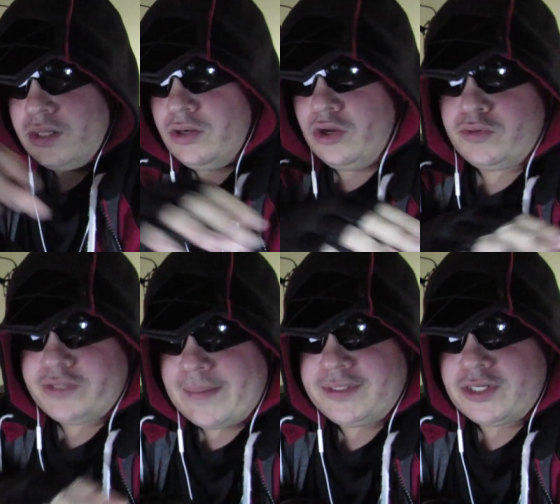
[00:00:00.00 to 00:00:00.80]
no
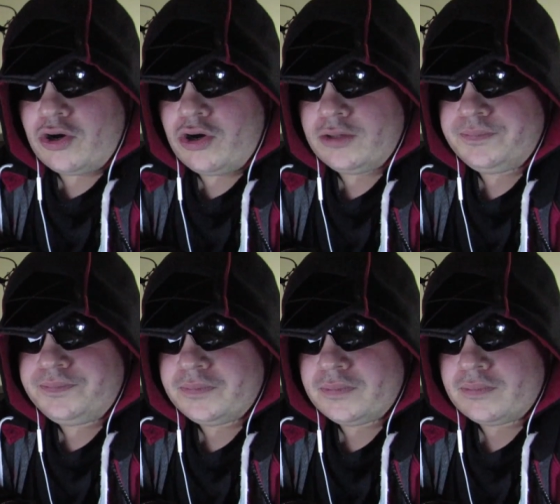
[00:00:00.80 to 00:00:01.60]
damage at all.
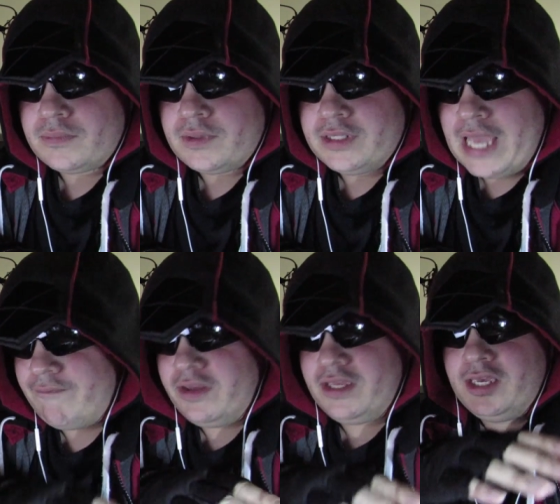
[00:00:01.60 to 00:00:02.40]

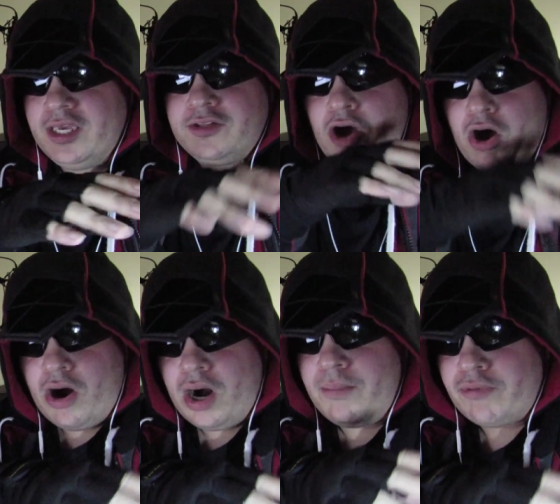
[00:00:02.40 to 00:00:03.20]
Having his
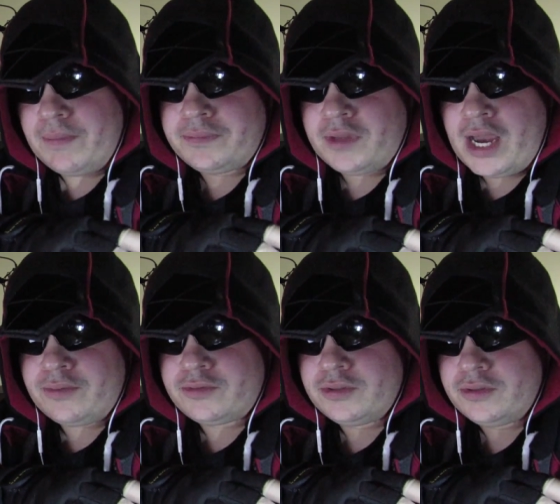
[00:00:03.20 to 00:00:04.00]
arm ripped
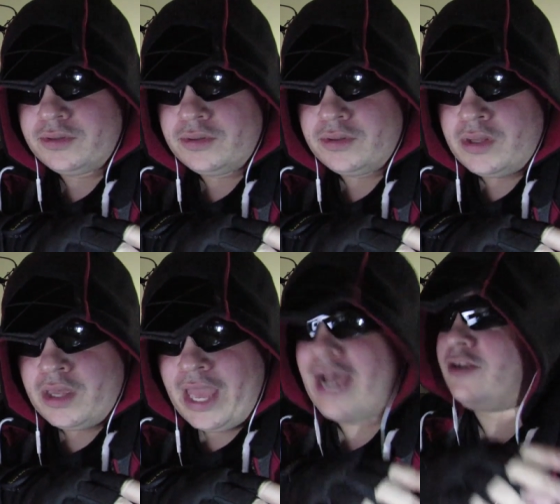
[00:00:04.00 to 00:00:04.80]
out,
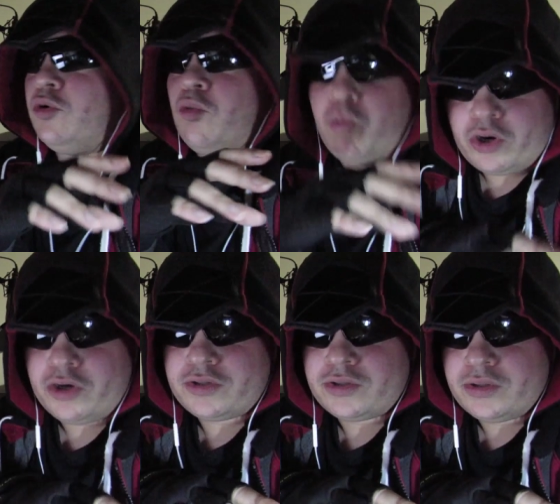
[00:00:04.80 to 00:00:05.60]
at
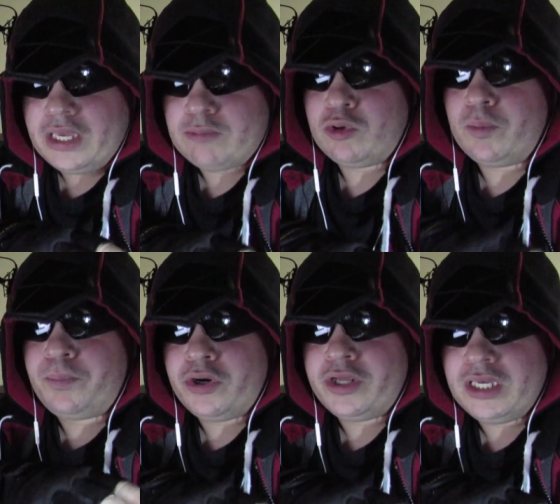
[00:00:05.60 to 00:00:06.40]
worst, it will
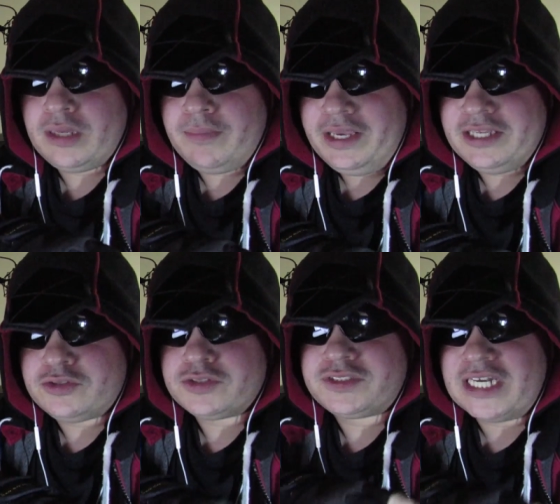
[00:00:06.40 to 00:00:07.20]
put him
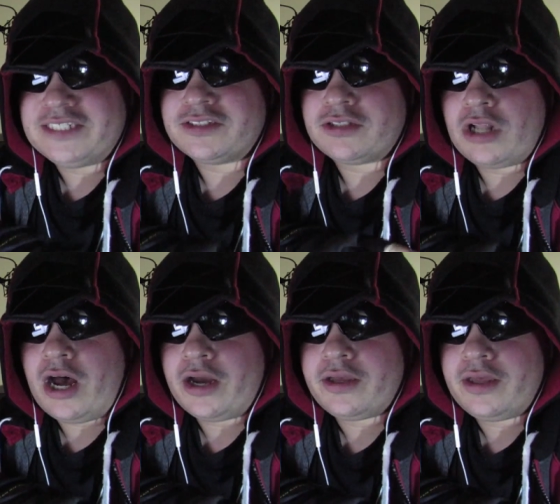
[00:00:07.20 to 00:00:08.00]
into stasis
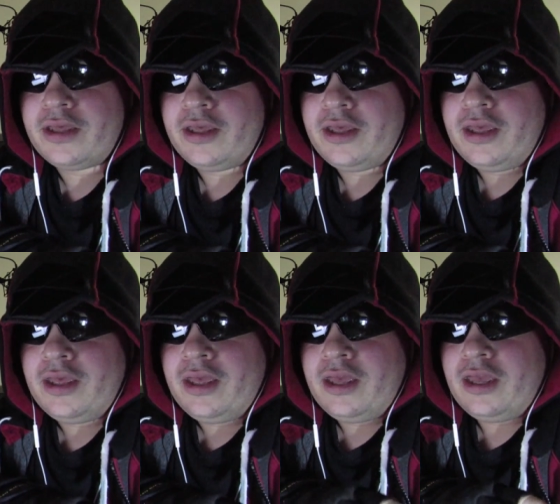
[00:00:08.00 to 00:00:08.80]
lock.
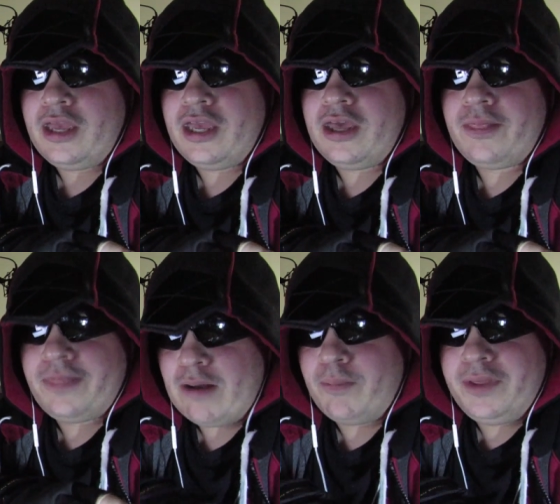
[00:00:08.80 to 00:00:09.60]
And
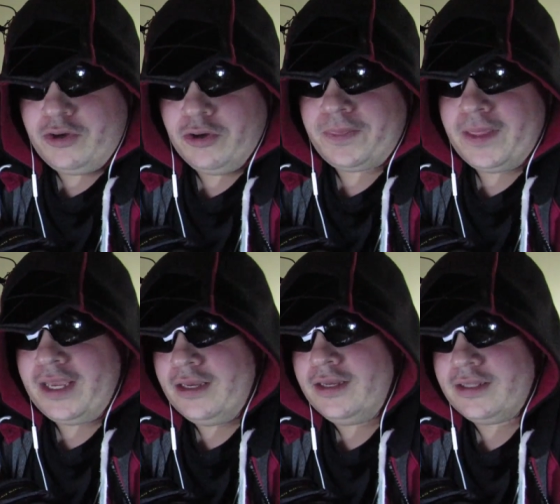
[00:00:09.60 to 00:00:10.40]
that'll be a good
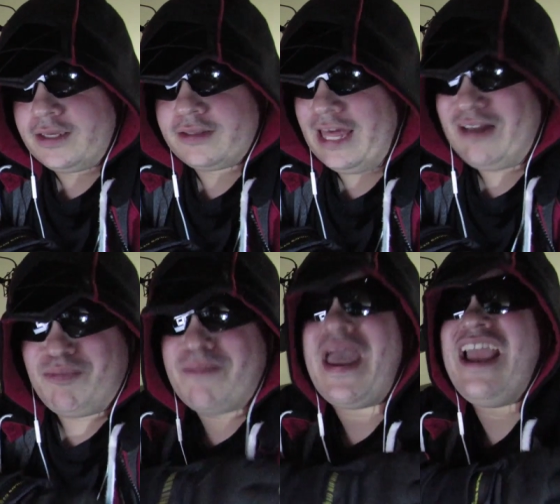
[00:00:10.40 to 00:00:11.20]
thing, because that'll
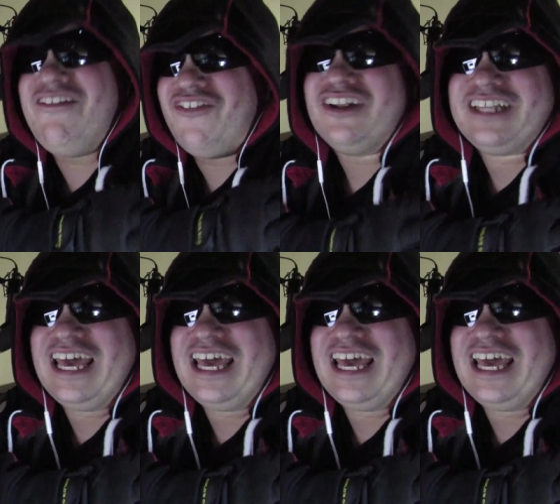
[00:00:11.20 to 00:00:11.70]
be painful as